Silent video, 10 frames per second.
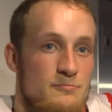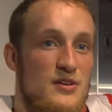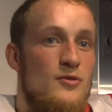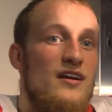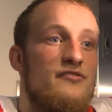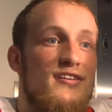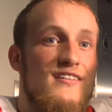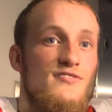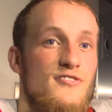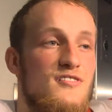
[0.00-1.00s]
be one of
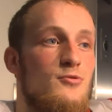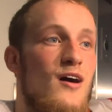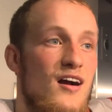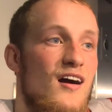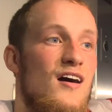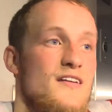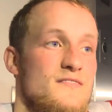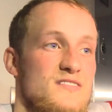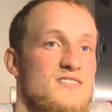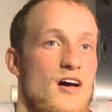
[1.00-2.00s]
his first
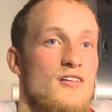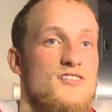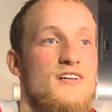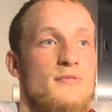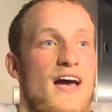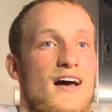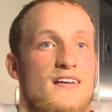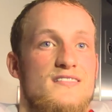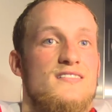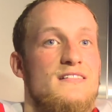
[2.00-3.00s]
walk-on scholarship
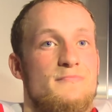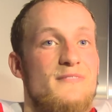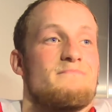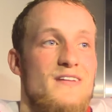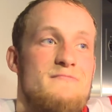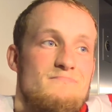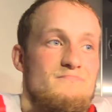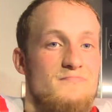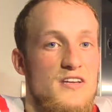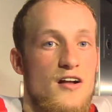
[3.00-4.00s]
guys. It
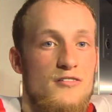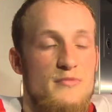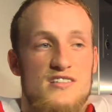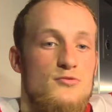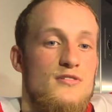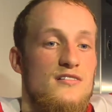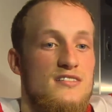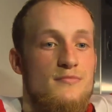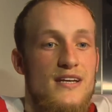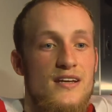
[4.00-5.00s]
means the world
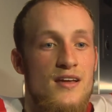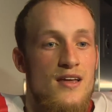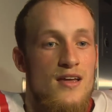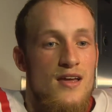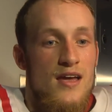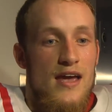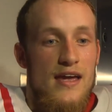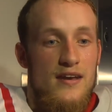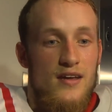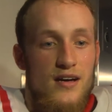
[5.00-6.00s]
to me.
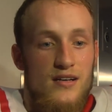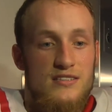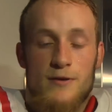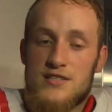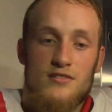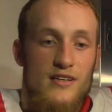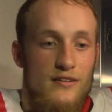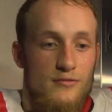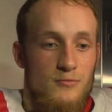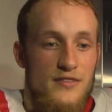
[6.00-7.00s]
And
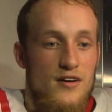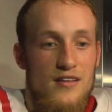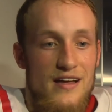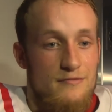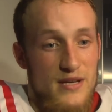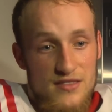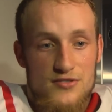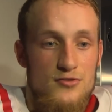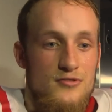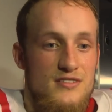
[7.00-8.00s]
especially with all that I've been
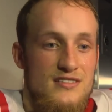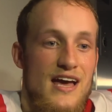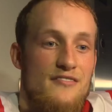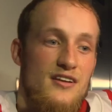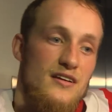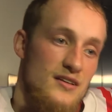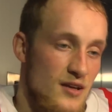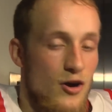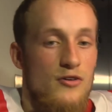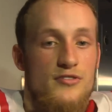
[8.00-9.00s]
through, just having to
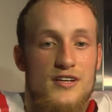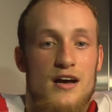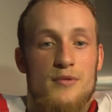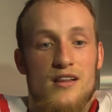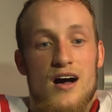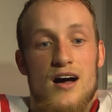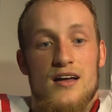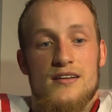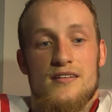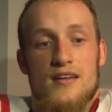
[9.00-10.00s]
overcome a
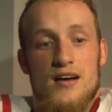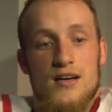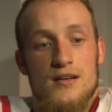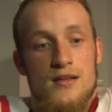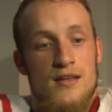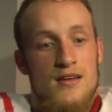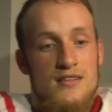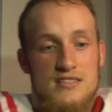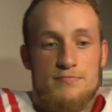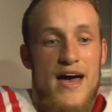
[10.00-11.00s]
lot and
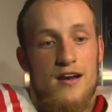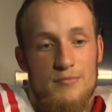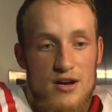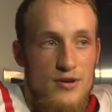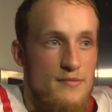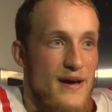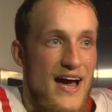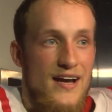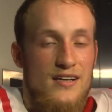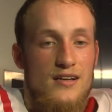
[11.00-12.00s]
just battle my way
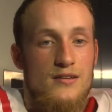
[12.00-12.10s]
back.